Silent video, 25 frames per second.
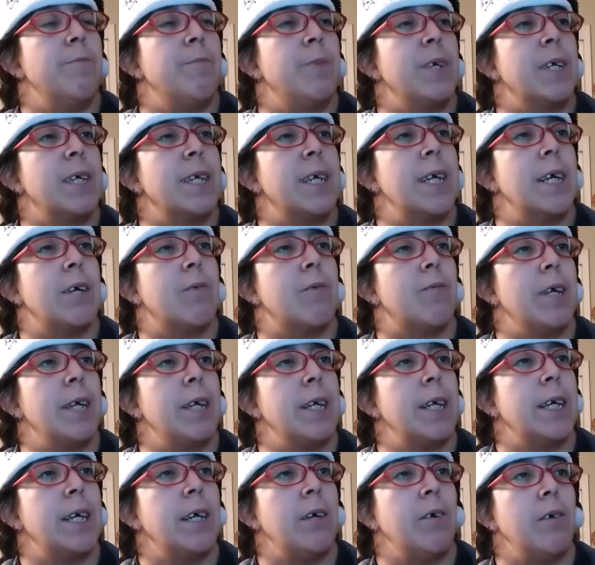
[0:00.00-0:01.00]
But yeah,
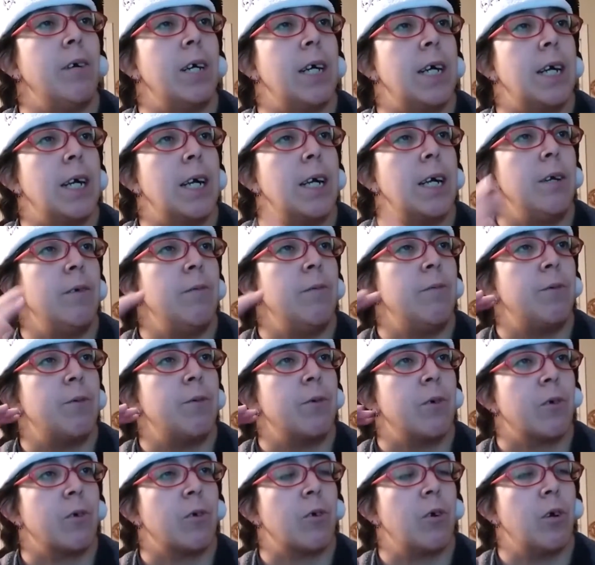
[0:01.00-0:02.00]
right now I've
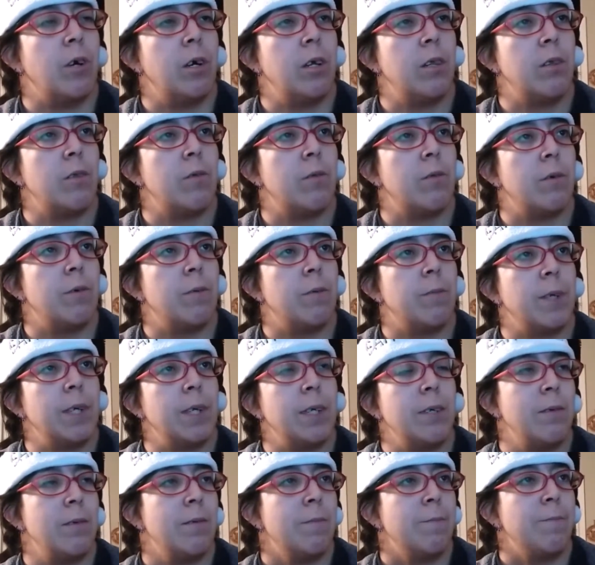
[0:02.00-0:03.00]
gone through,
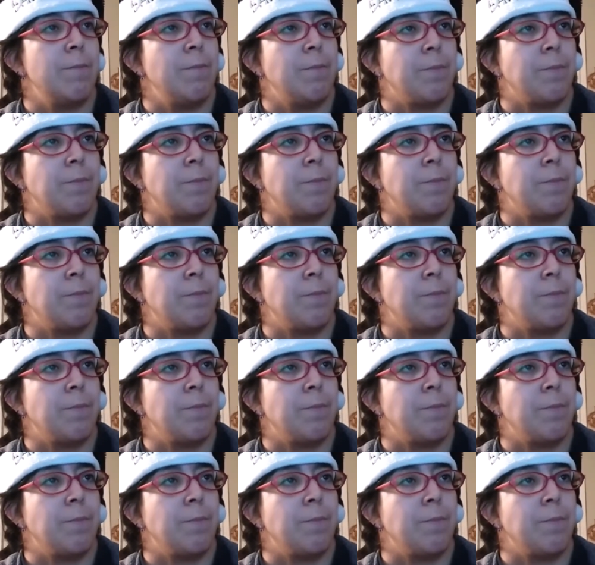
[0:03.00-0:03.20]
and